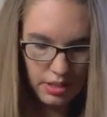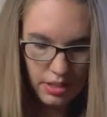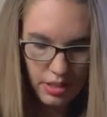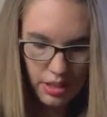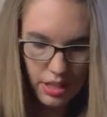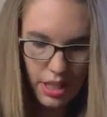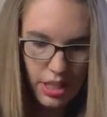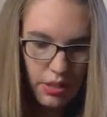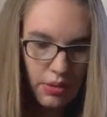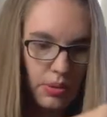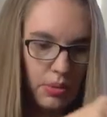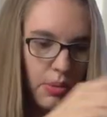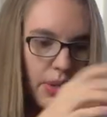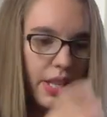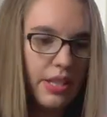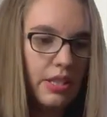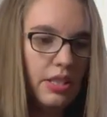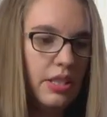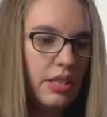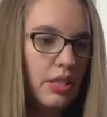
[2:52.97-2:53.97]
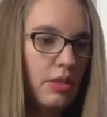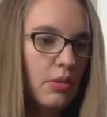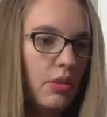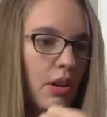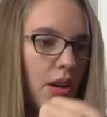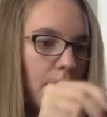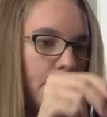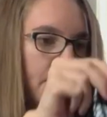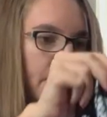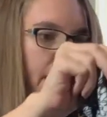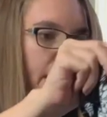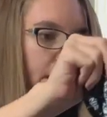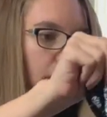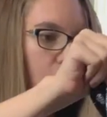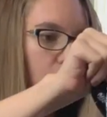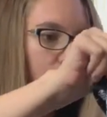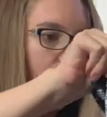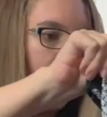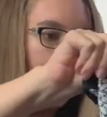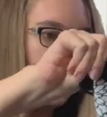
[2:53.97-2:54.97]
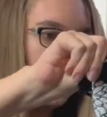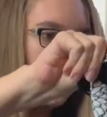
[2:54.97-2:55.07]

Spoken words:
I don't know why this is so complicated. Okay,